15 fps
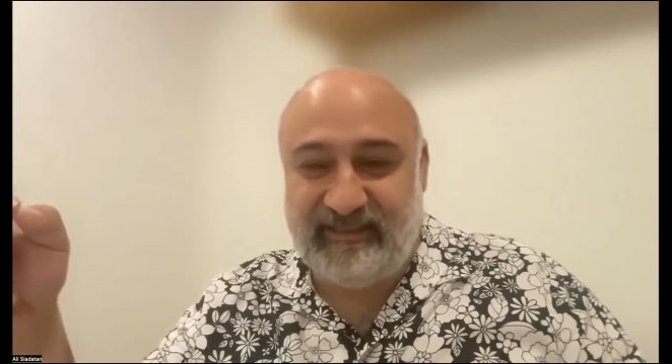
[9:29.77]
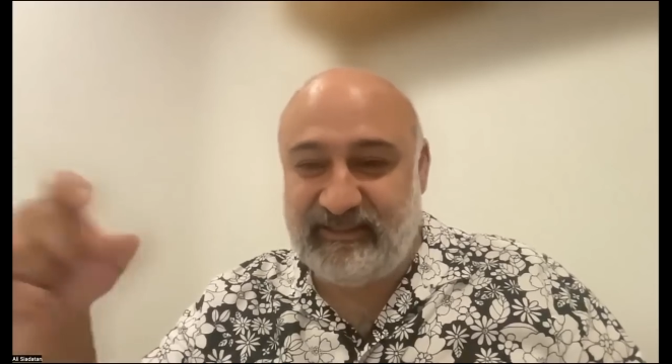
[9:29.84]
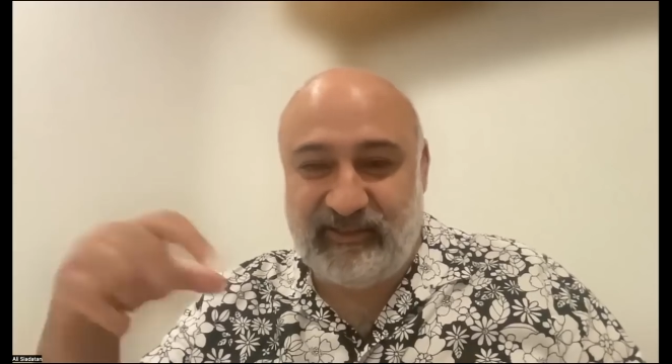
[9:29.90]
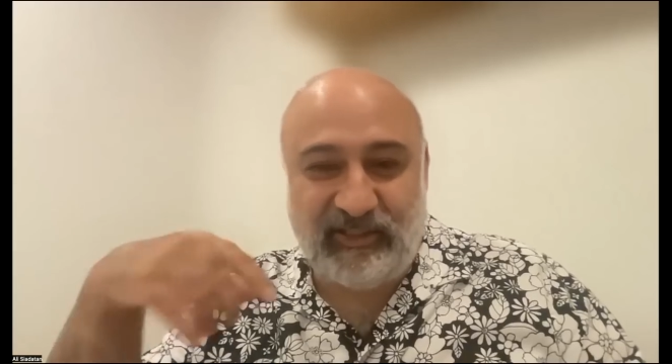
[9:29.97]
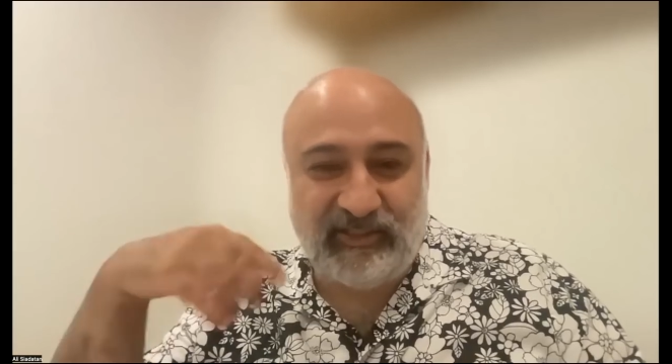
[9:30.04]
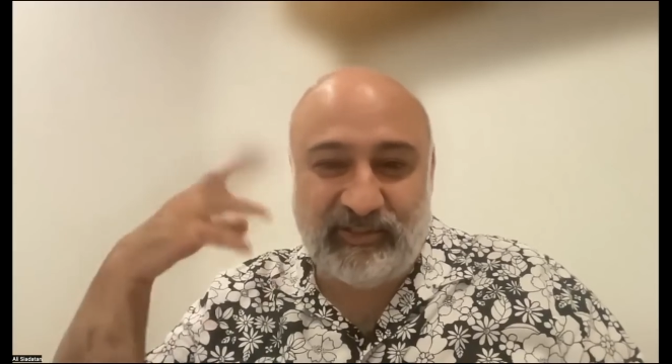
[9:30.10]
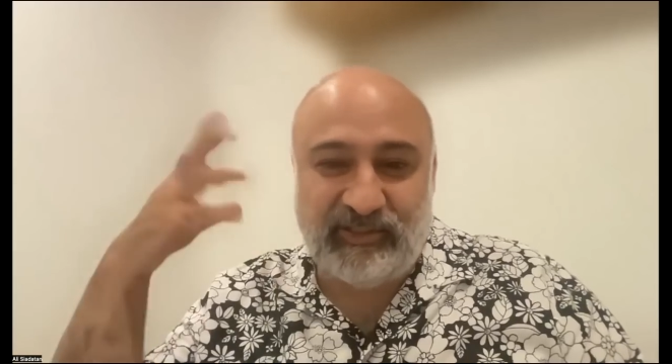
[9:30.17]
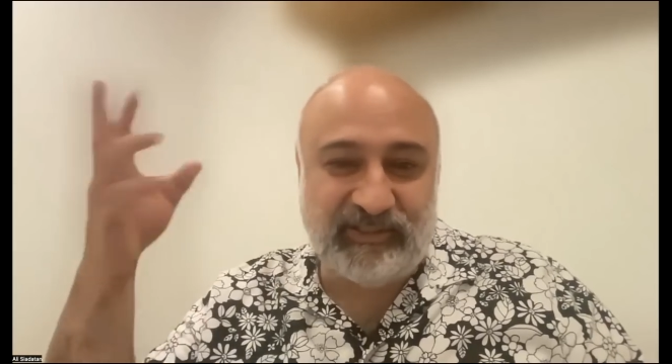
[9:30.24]
It's
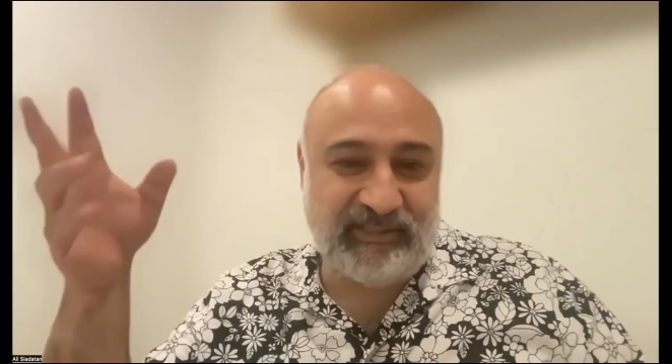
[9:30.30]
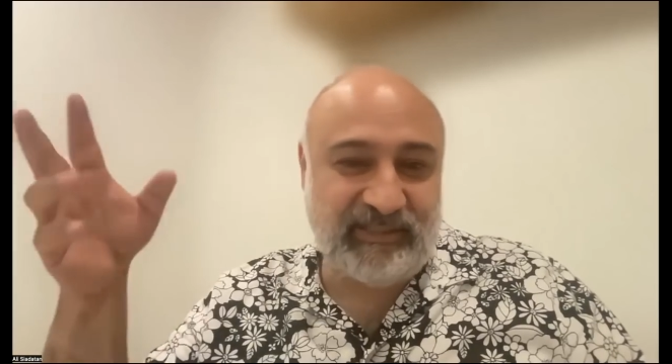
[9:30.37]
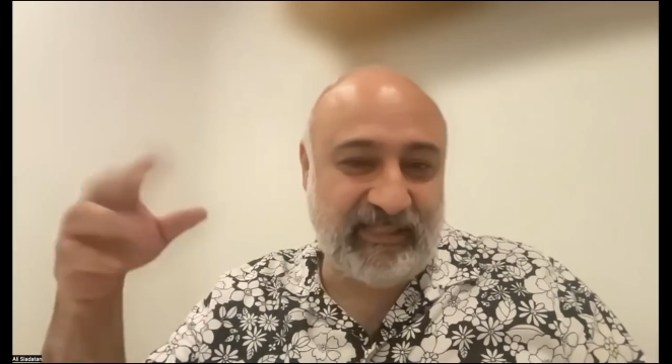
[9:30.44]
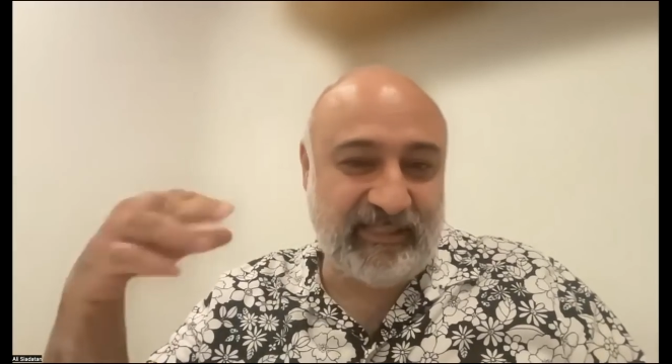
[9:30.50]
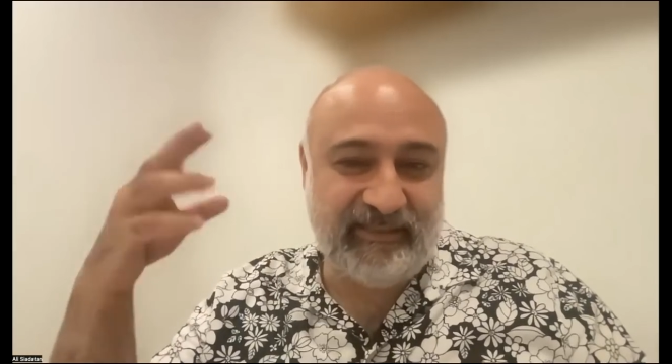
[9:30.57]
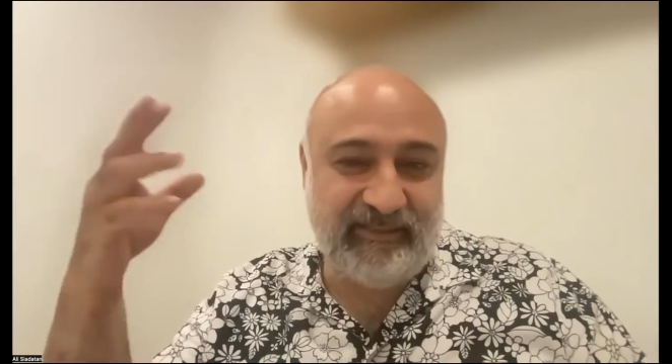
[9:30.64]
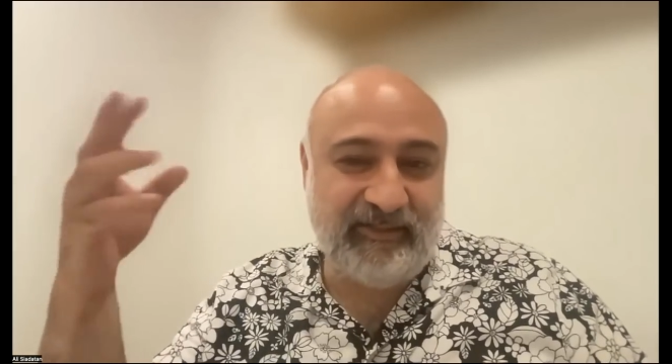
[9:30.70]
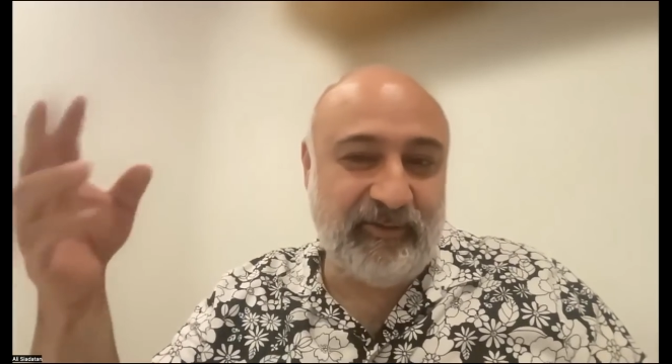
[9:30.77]
not just
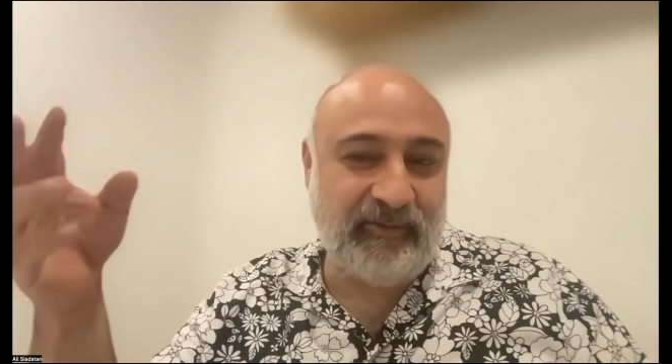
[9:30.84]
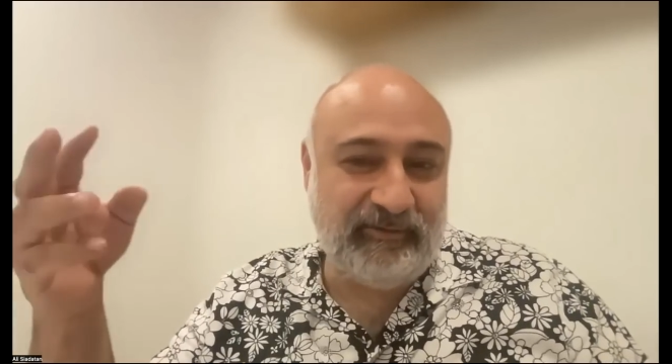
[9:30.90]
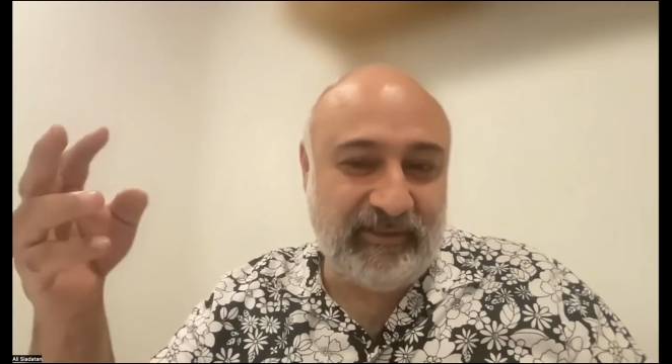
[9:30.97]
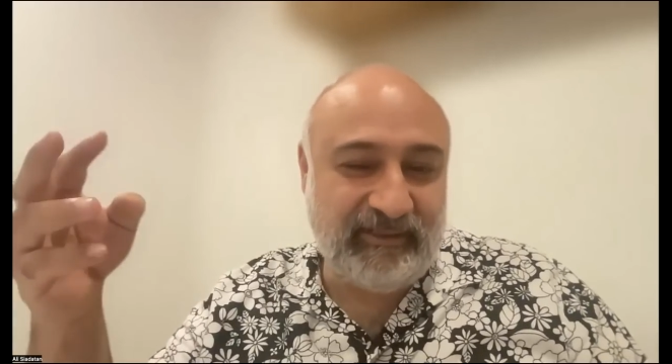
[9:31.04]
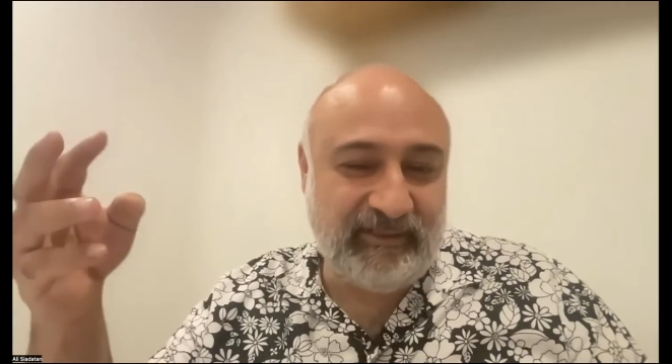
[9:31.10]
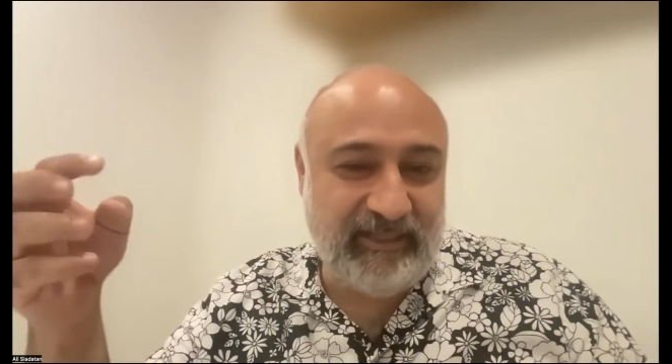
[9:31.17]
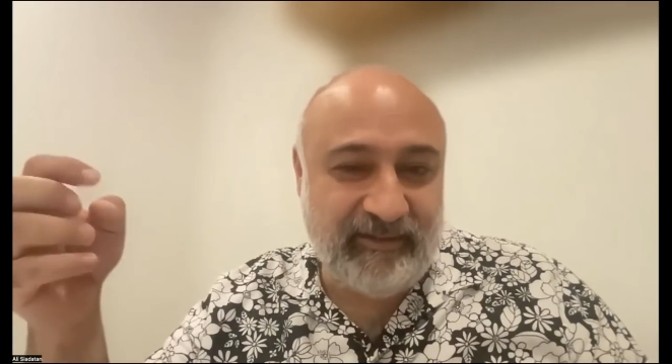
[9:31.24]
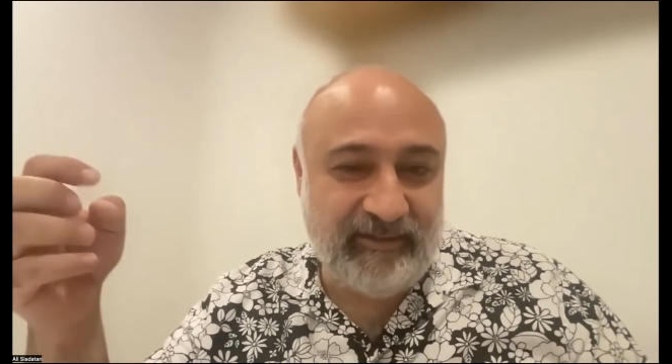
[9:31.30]
like you know
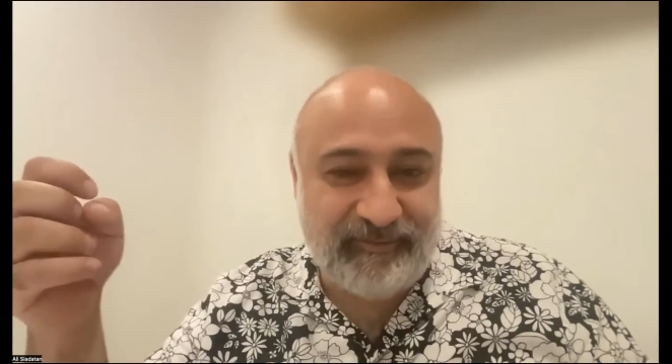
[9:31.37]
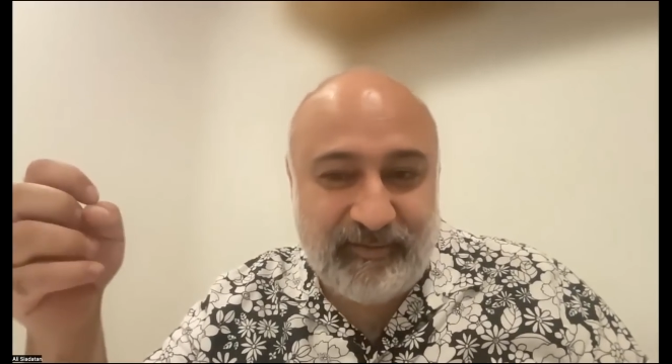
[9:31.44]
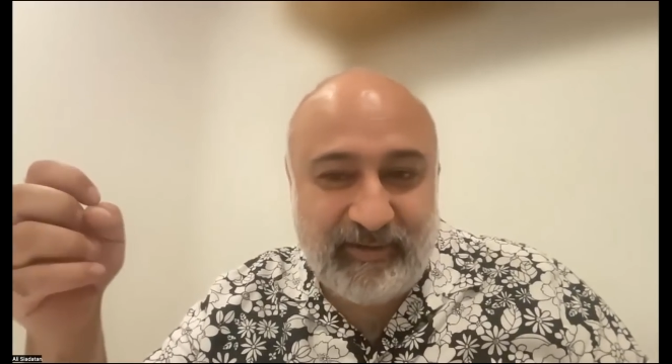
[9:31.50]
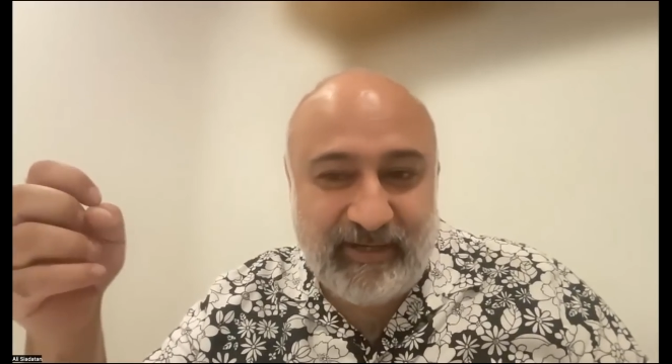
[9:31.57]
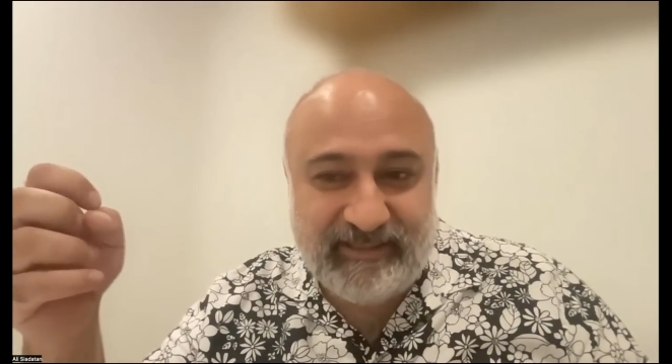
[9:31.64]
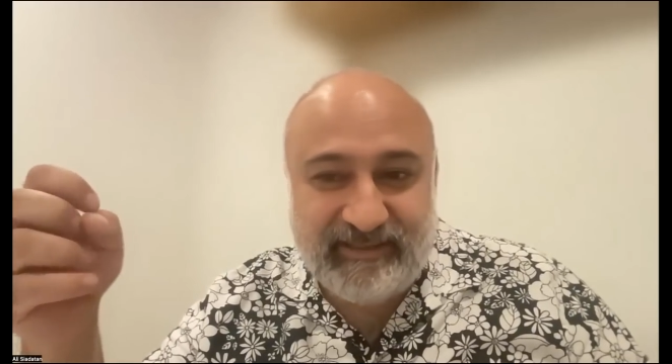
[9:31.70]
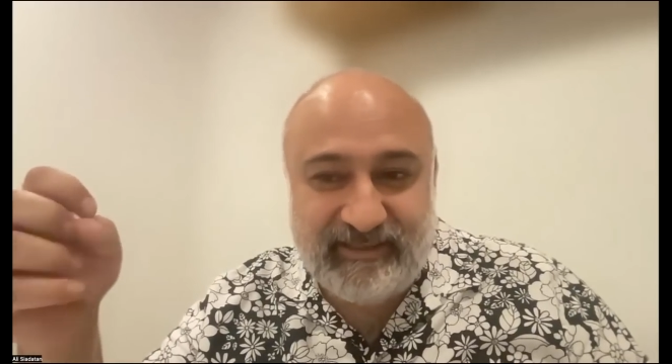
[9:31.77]
a day of rest.